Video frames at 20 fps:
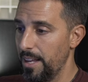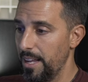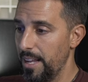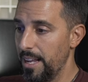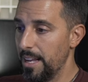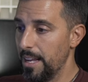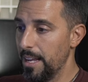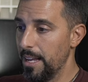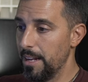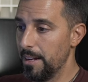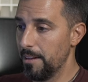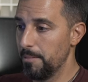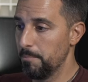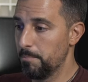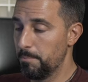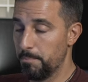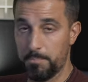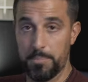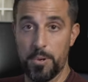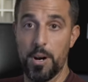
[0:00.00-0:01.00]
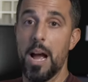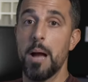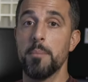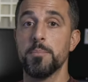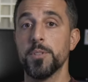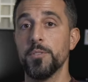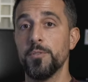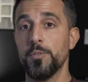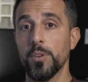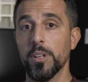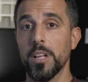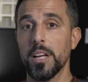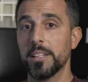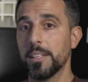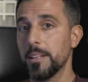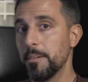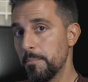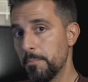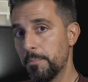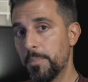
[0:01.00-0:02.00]
And Perhaps if you
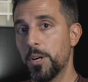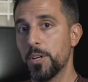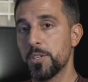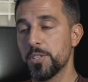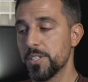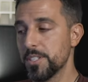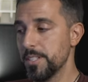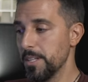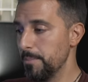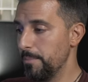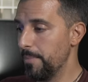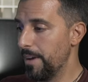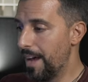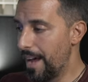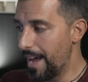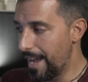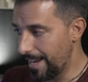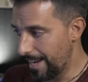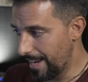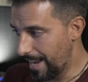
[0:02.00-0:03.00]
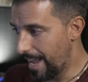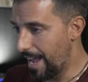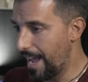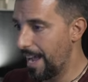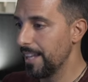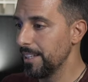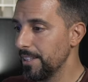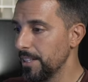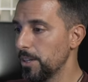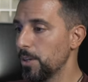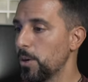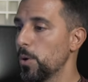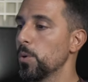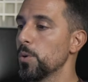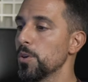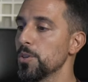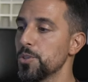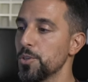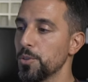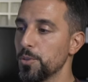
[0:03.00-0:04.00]
like them, purchase them. I highly
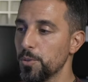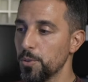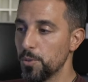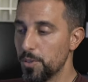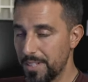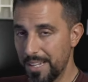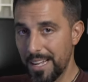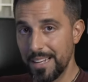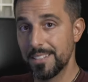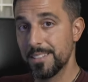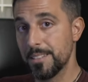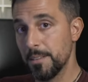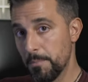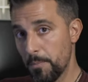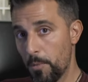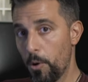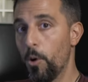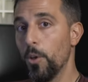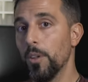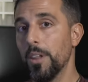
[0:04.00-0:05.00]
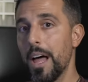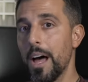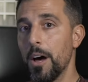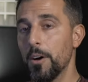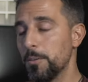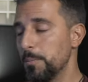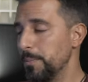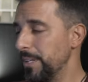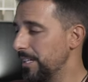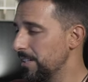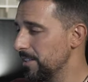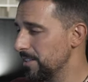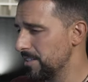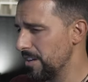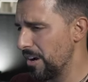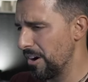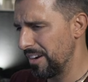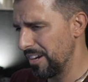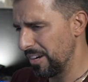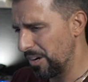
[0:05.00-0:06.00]
encourage you to test them all out because
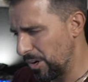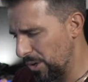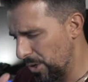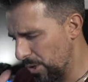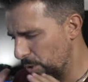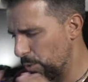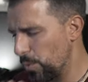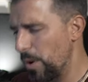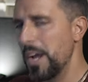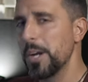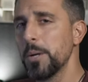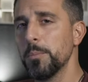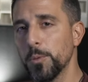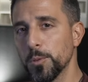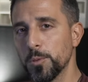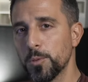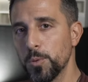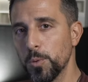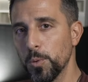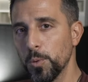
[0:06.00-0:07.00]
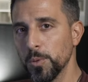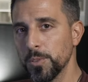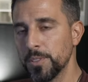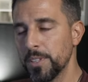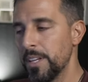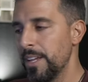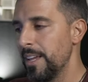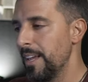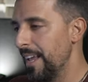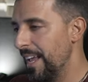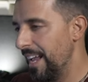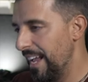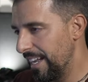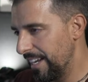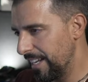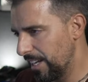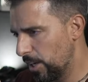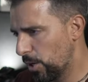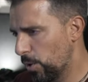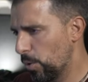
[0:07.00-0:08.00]
they are incredible tools
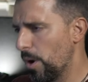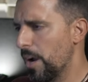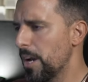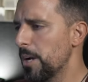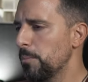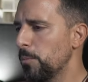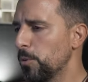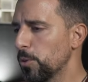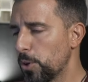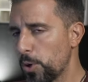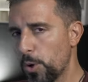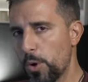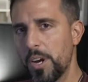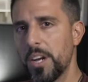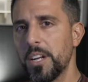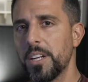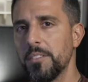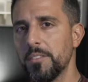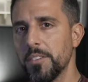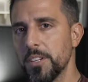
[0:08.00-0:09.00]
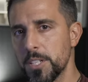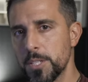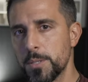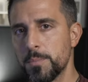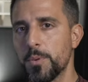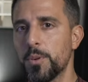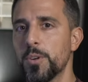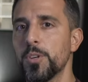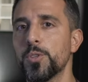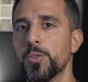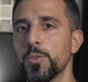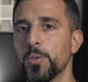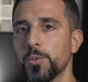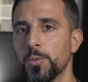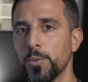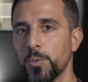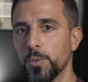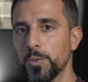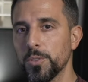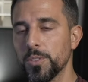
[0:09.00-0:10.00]
and incredible creative and inspirational
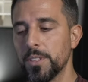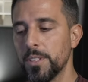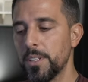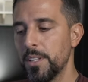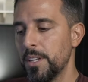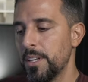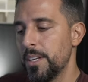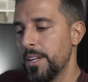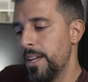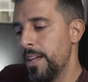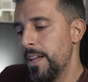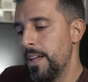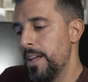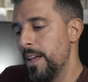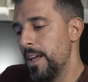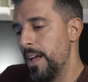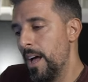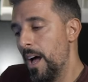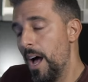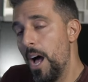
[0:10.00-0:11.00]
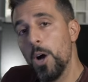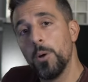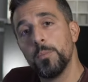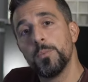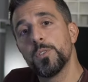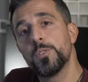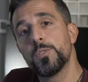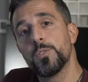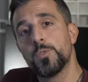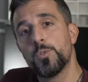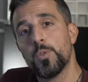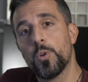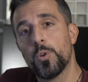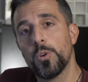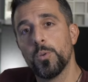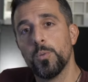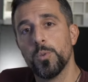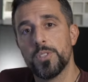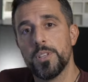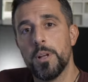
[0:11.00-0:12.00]
tools. I hope this
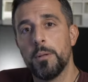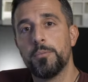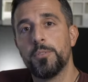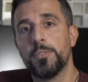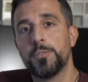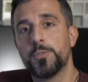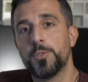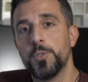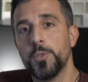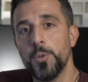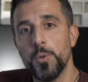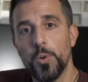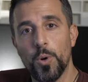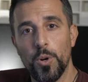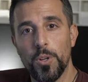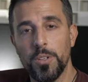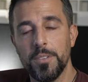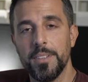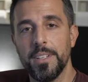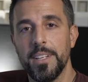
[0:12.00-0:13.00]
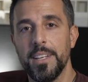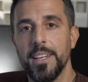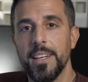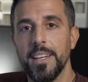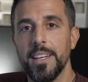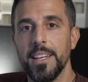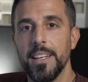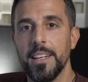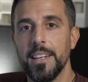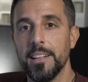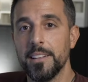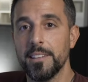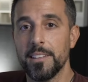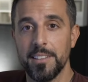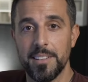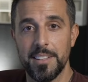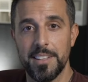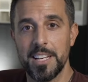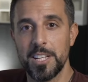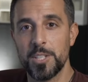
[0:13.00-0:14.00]
tutorial was helpful to you all, and
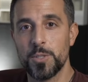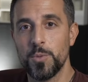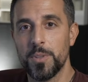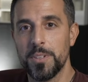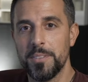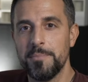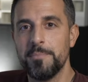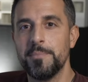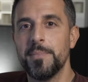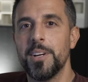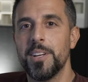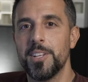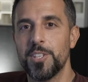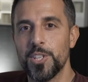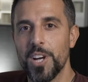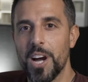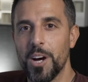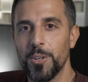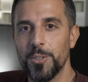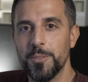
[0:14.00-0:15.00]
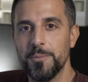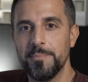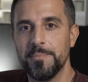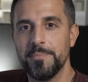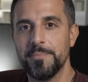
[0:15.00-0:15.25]
until the next one, ciao.